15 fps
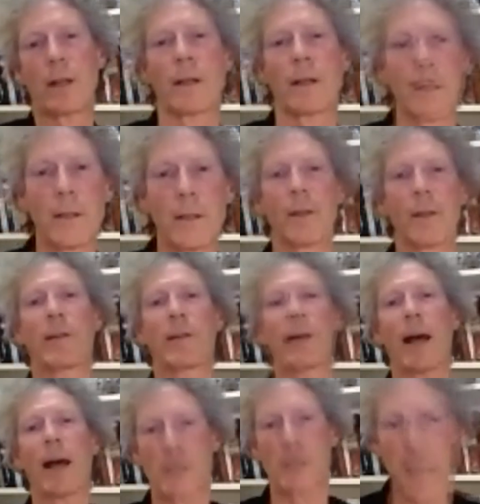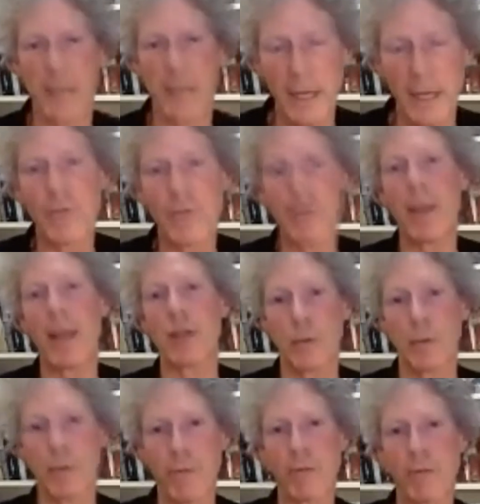start to get information
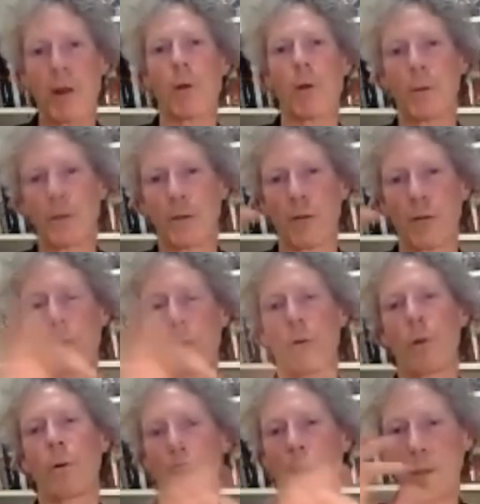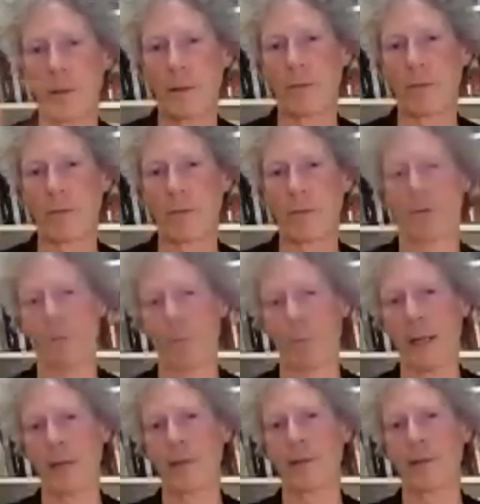flows from all these different places.